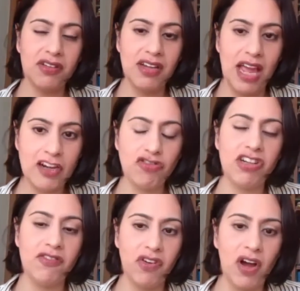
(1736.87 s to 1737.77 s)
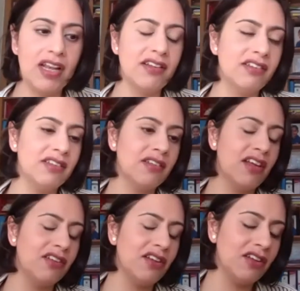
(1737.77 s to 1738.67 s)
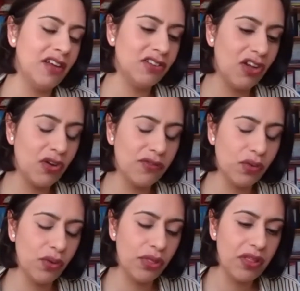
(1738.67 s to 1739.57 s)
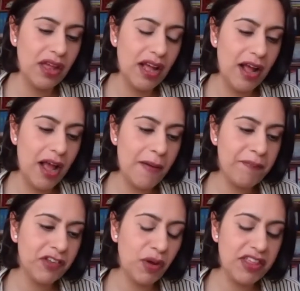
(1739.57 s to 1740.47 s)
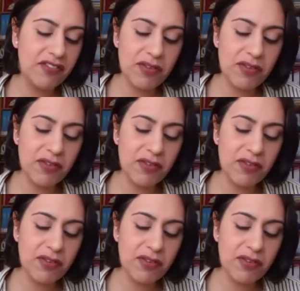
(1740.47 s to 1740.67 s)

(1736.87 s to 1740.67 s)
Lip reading: hatred and violence and so forth. So I think for